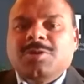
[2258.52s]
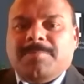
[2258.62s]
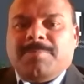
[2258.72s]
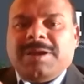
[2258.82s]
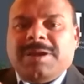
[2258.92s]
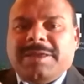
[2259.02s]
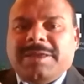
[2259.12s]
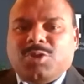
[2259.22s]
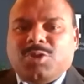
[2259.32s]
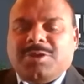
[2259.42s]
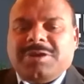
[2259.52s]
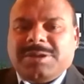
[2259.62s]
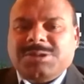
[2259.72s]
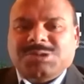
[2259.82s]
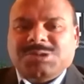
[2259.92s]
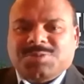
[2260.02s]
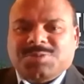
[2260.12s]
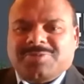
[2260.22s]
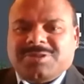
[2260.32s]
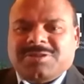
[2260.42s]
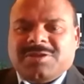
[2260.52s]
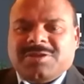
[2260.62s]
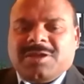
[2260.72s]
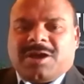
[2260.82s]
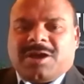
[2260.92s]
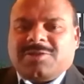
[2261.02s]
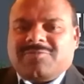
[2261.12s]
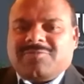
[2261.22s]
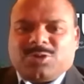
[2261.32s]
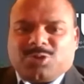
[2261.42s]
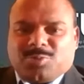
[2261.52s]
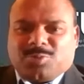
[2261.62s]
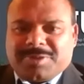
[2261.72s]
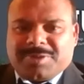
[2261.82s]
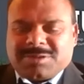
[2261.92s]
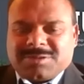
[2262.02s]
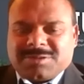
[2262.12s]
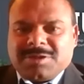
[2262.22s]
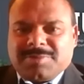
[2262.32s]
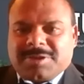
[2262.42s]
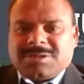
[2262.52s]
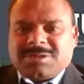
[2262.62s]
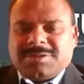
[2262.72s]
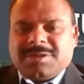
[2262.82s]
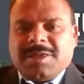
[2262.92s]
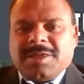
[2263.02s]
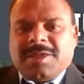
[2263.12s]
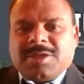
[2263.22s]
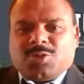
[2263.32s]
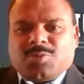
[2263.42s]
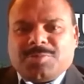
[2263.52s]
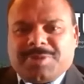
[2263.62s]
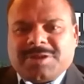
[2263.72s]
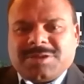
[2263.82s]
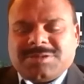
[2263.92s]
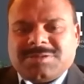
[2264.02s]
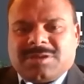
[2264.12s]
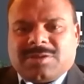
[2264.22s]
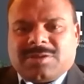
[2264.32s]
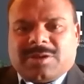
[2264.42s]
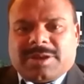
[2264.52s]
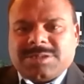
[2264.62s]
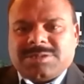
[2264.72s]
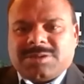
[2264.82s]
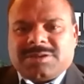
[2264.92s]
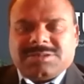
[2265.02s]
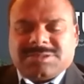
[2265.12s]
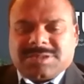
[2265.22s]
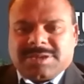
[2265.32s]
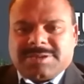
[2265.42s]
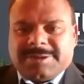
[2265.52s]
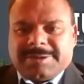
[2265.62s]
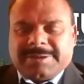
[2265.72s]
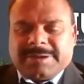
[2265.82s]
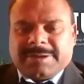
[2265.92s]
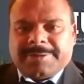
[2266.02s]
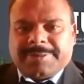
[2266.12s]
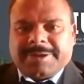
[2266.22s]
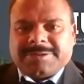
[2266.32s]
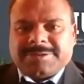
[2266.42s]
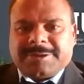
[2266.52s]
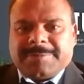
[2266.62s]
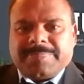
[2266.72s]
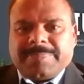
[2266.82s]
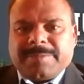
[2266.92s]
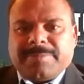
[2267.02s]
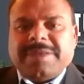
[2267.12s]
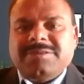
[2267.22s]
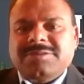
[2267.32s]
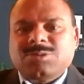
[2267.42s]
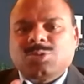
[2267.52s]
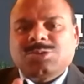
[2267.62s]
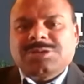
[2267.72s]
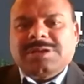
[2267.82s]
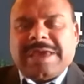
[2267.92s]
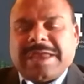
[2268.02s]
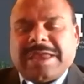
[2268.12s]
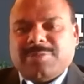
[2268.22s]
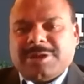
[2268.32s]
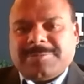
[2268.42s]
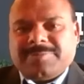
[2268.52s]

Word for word: build a human relationship with other fellow human beings because human beings, Aristotle said uh, that um, man is a social animal.